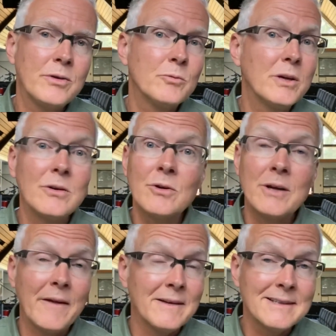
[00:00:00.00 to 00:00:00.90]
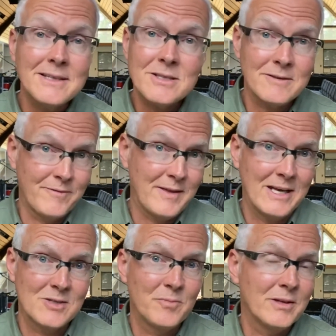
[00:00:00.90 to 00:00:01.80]
And we could go down the list of
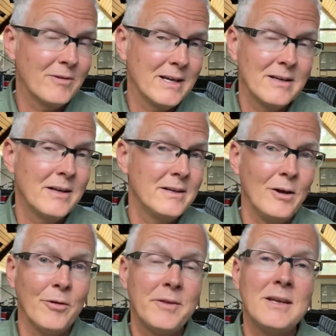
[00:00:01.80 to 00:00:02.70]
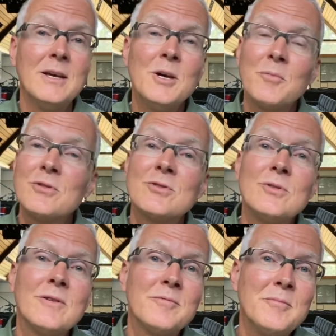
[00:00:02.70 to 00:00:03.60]
things, but right, an unhealthy
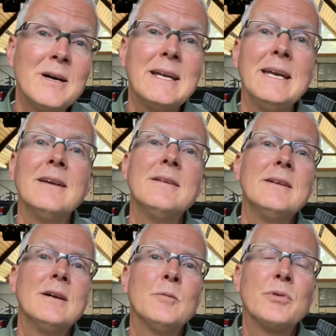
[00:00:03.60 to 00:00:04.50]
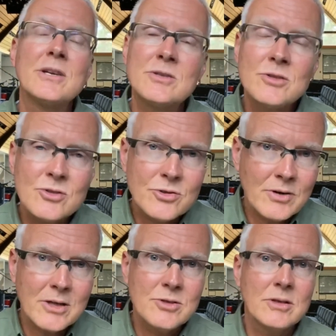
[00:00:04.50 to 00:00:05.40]
pursuit of money brings
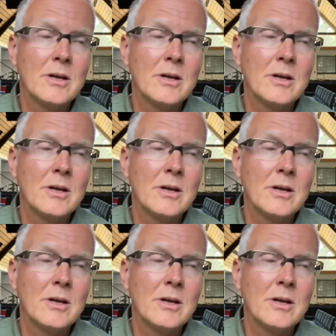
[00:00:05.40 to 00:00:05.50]
destruction.